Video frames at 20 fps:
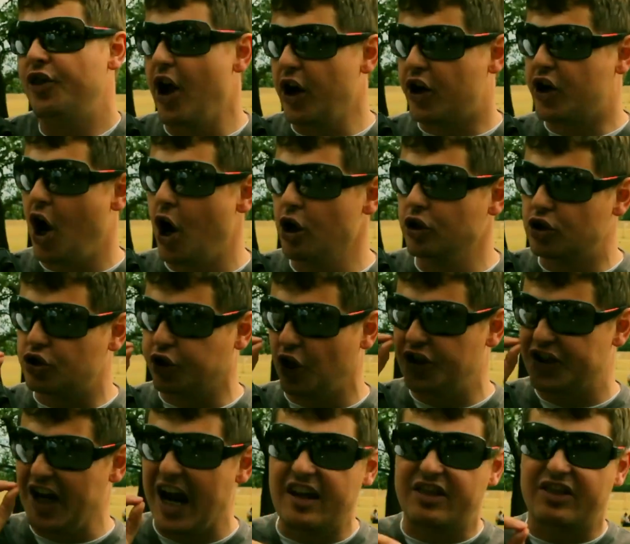that
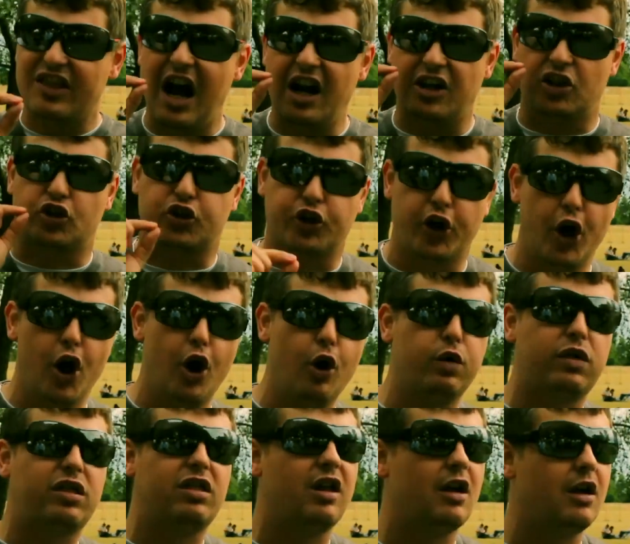contradict that
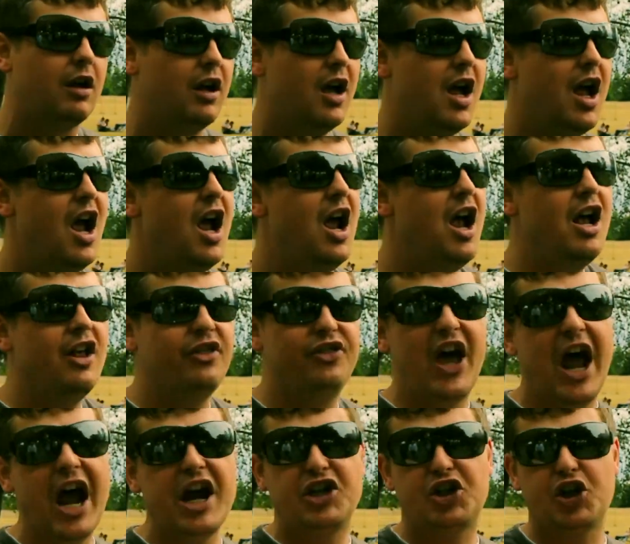truth,
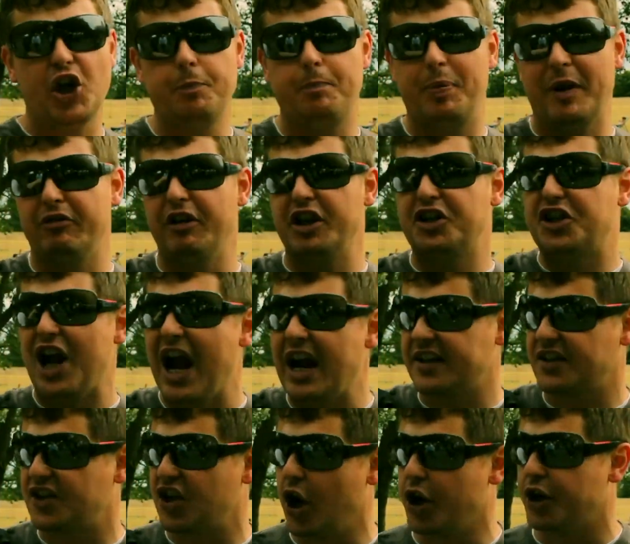they should be
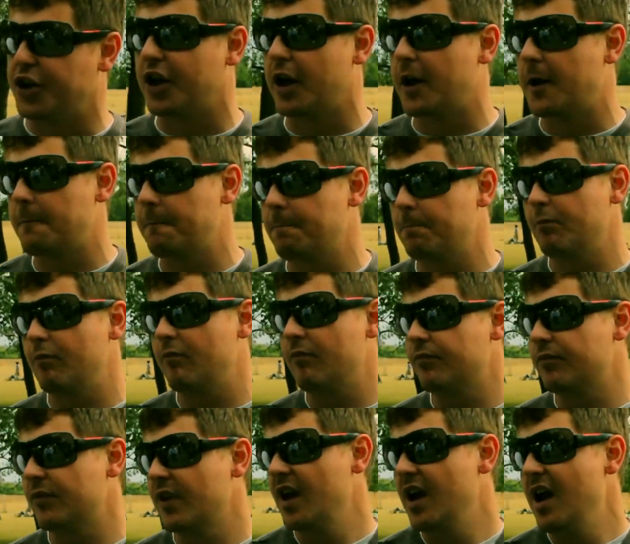rejected.
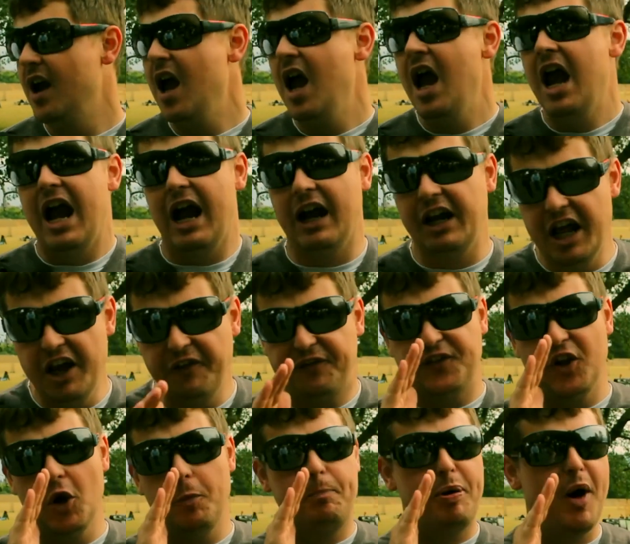And
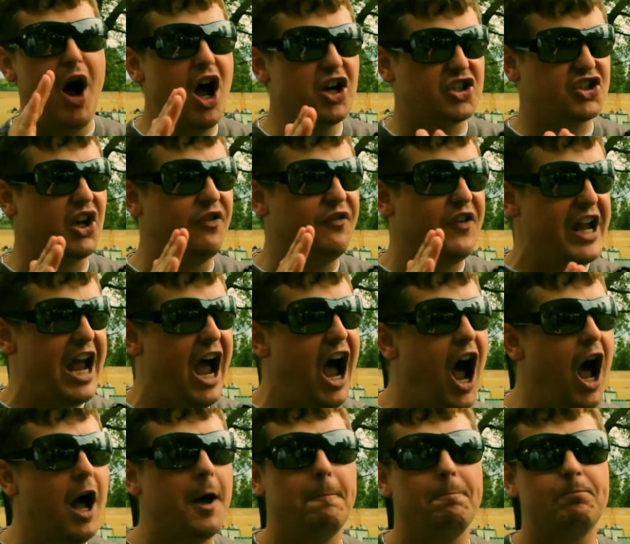if you
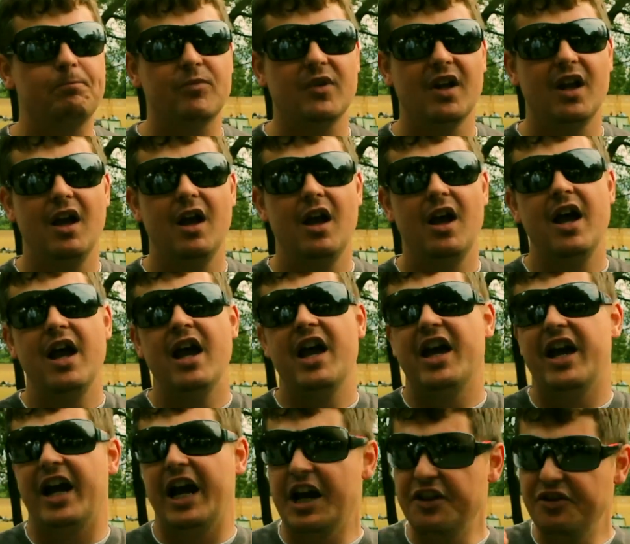persevere
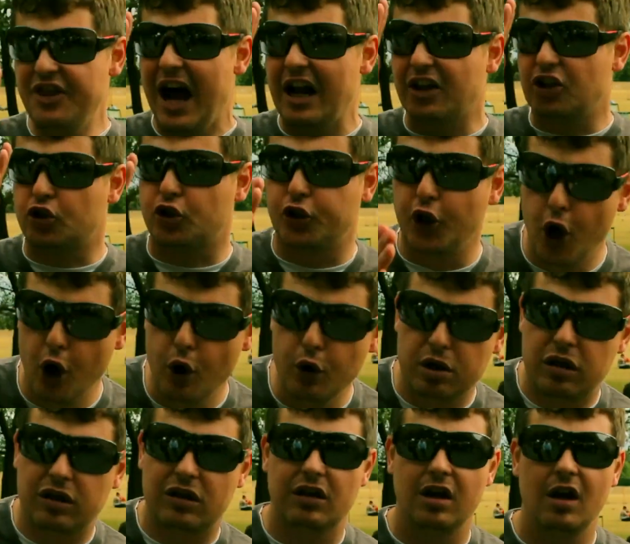in that
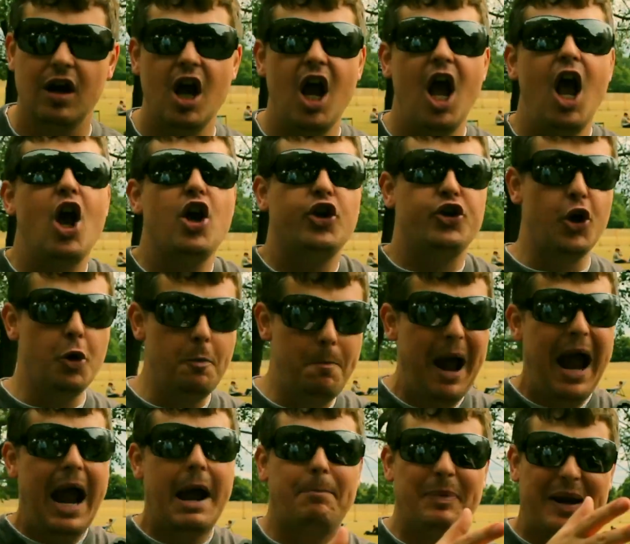truth, you
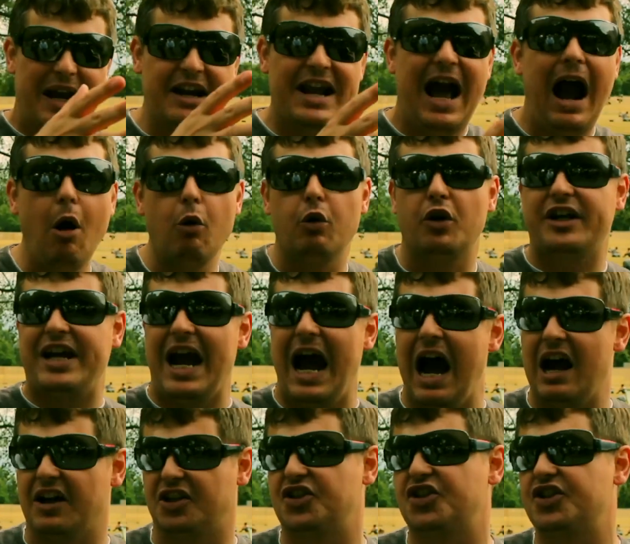may be an
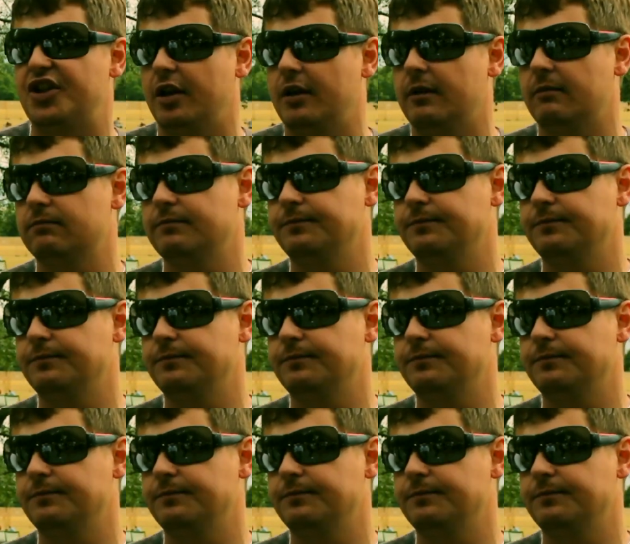outcast.